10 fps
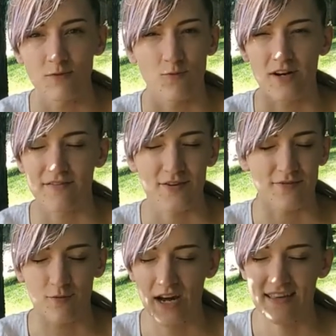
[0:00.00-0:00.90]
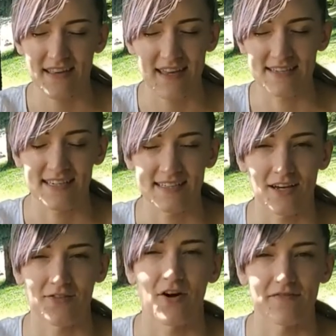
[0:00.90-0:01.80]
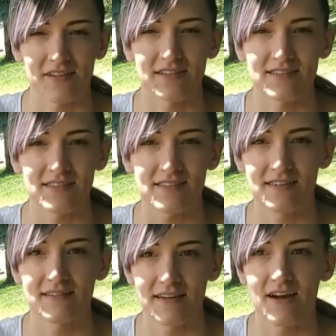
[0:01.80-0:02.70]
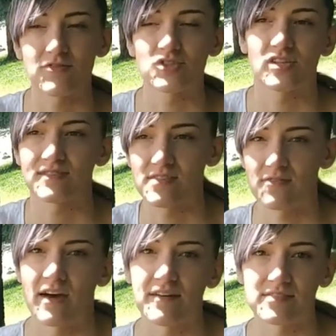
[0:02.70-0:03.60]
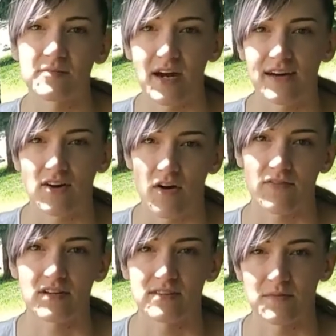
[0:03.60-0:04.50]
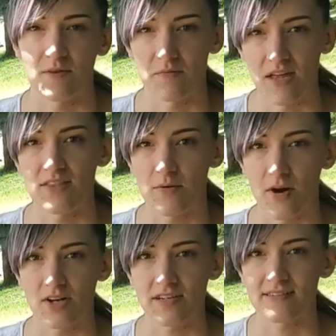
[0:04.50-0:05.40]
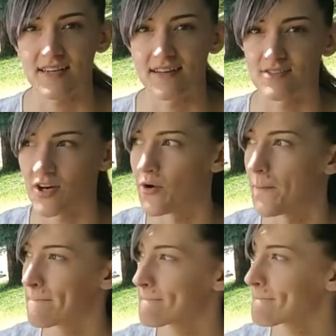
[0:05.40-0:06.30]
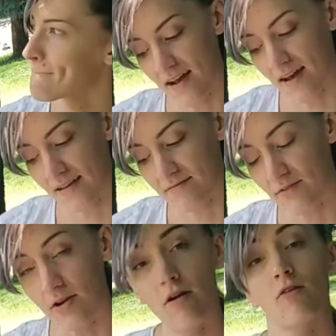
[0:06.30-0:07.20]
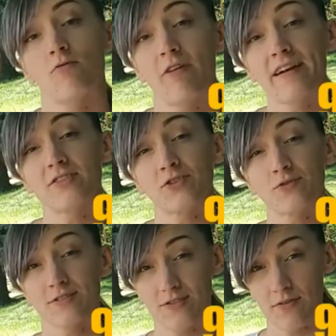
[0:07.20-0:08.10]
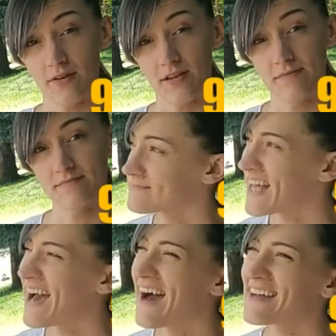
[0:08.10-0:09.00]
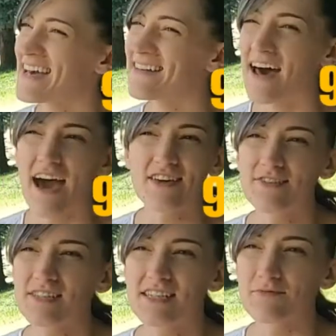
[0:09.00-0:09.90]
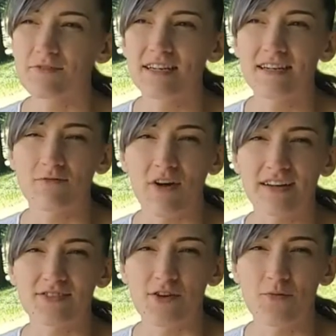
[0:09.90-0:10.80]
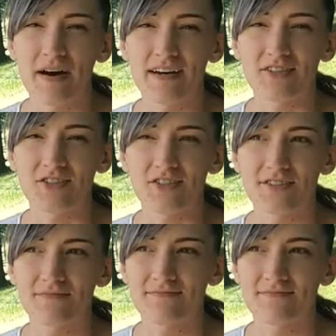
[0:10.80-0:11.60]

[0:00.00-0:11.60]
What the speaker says: In whatever way that they see self-confidence, everyone should have some kind of confidence in them, in their bodies. And so, 9. Write a short story. Again, I used to read and write so much.